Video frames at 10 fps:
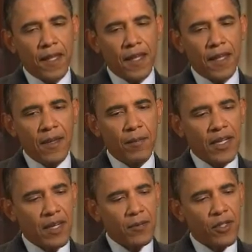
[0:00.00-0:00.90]
it
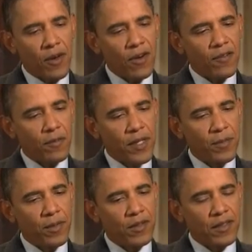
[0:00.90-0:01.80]
becomes hard for people